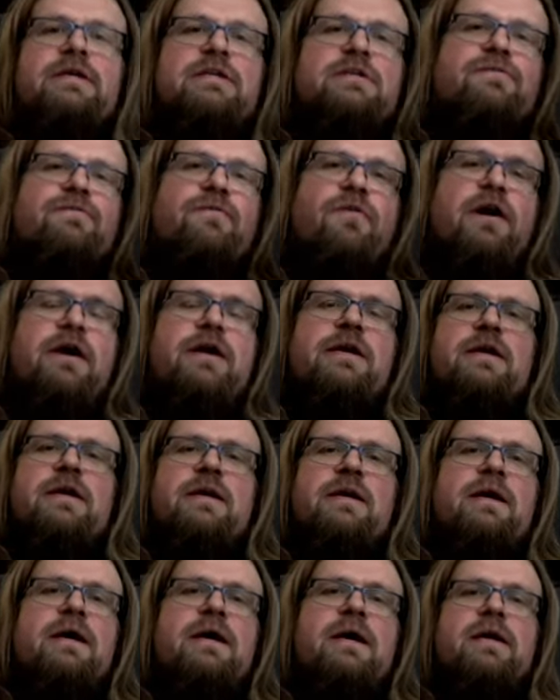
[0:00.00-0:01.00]
It's
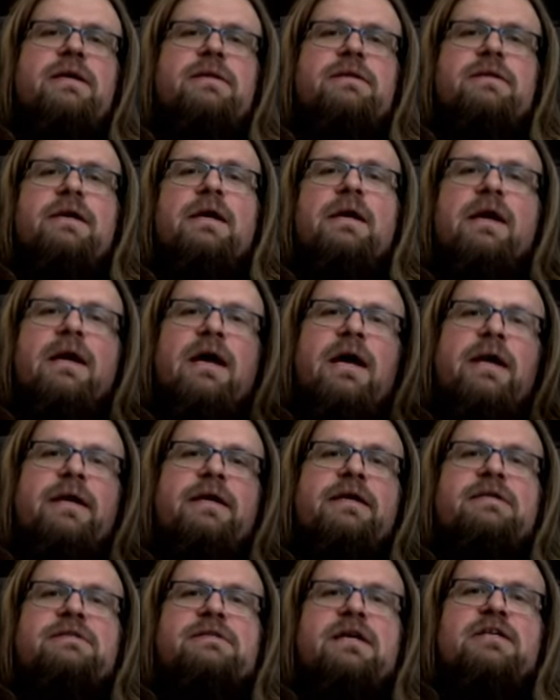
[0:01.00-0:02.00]
Friday night
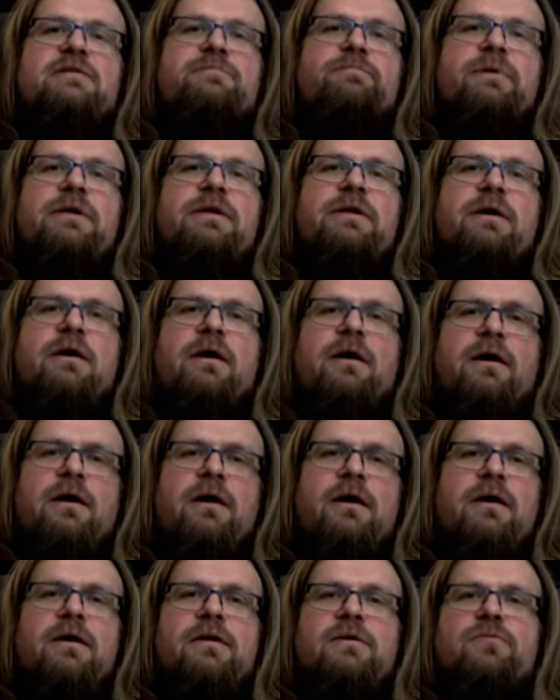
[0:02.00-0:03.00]
and it has been a
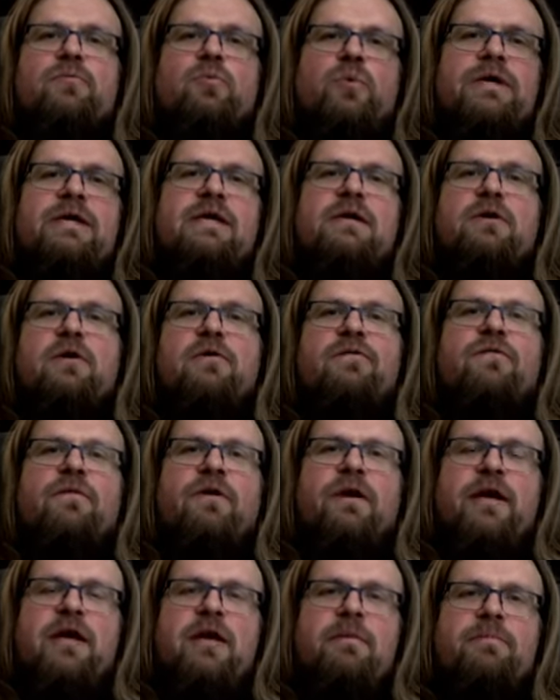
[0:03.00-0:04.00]
hard week of
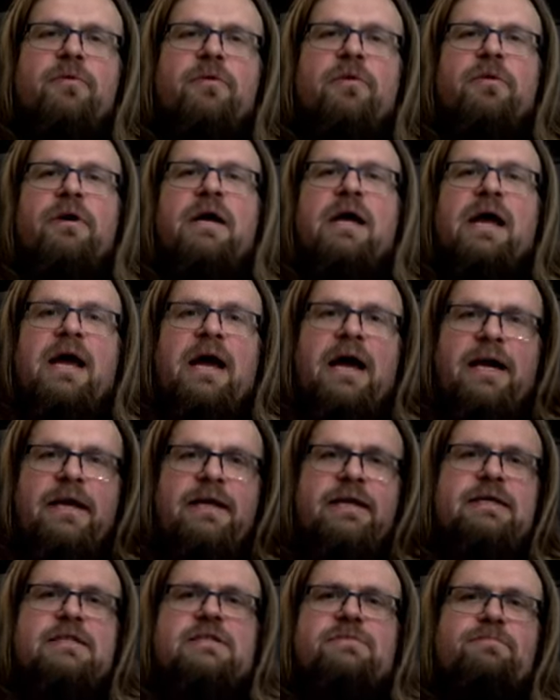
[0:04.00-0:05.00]
labor
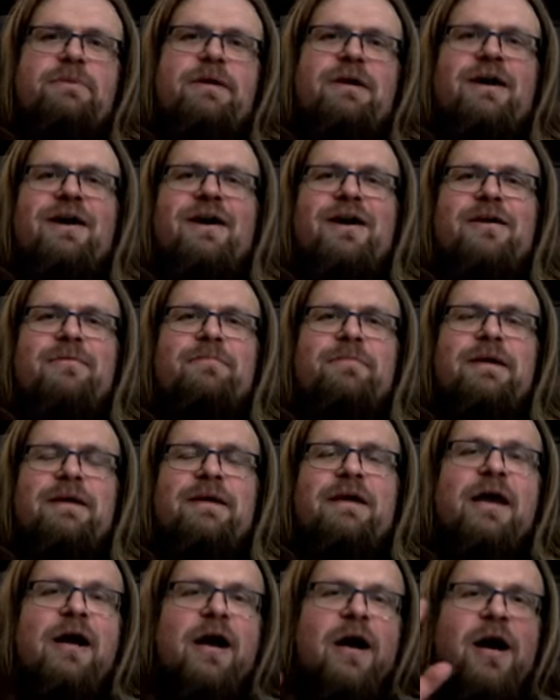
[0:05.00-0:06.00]
and it's behind
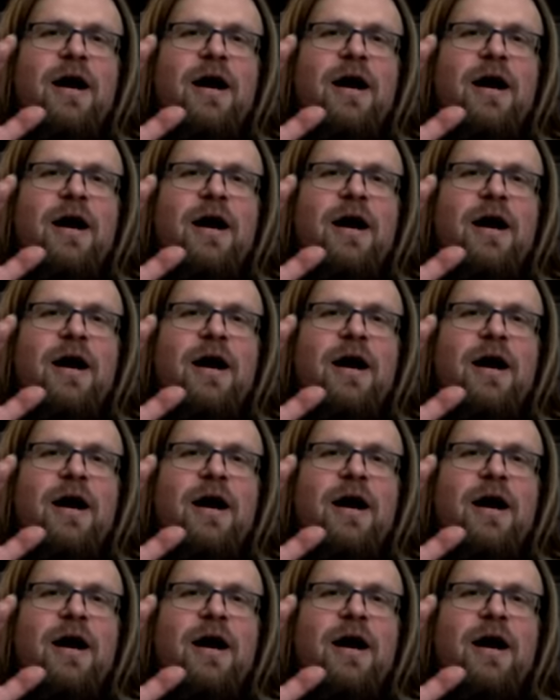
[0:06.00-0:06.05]
me.